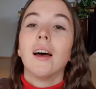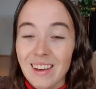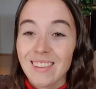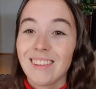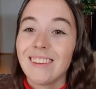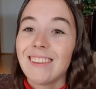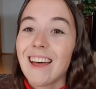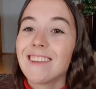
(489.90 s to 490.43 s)
I
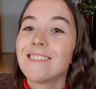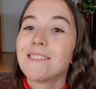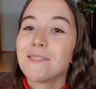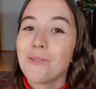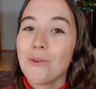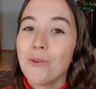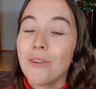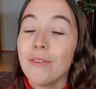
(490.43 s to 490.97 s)
think that's
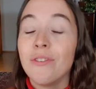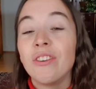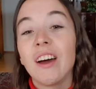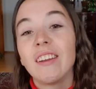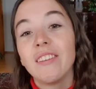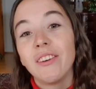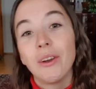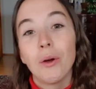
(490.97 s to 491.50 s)
all. If you
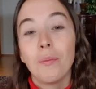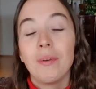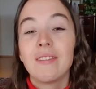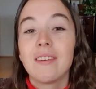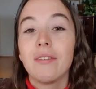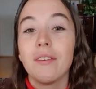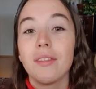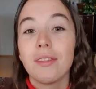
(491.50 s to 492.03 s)
liked the video, please
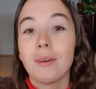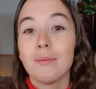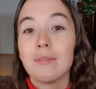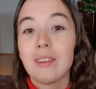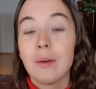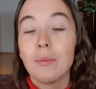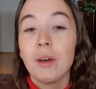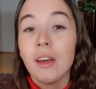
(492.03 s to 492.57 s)
give it a
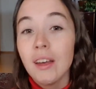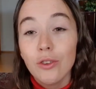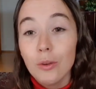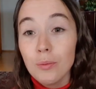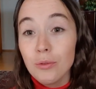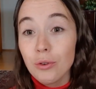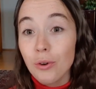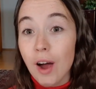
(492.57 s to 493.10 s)
thumbs up,
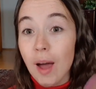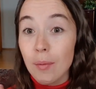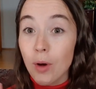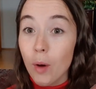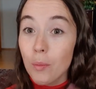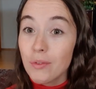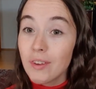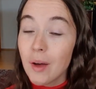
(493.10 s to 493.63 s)
subscribe,
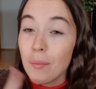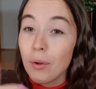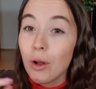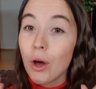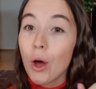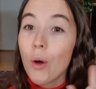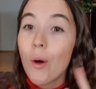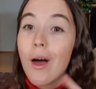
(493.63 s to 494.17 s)
comment down
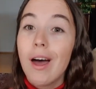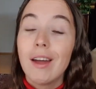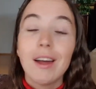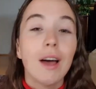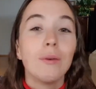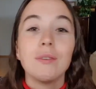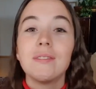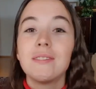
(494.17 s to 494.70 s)
below, and
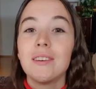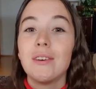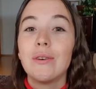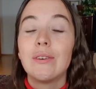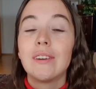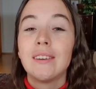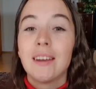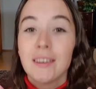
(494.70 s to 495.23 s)
I will see you
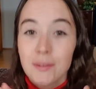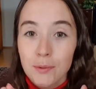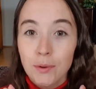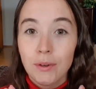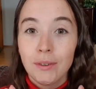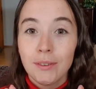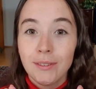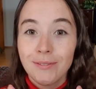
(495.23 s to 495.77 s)
in the next
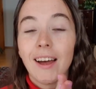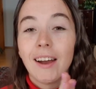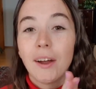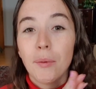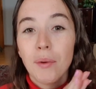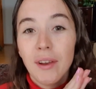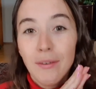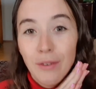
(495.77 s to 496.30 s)
one. And
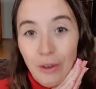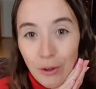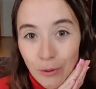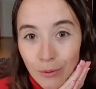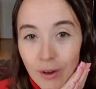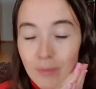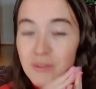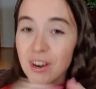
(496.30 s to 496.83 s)
I believe in
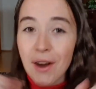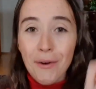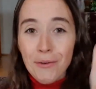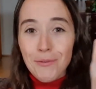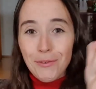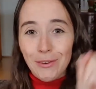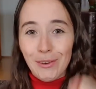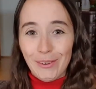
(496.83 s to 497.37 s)
you. I'm
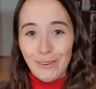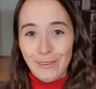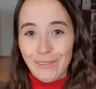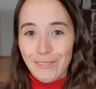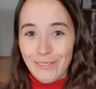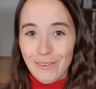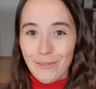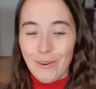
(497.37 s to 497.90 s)
cheering for
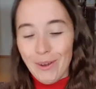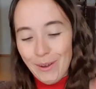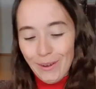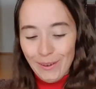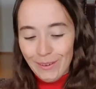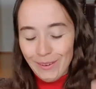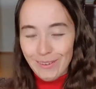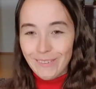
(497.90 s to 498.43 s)
you.
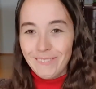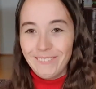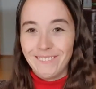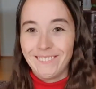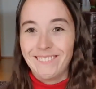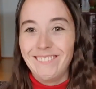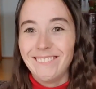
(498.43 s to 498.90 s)
Woo!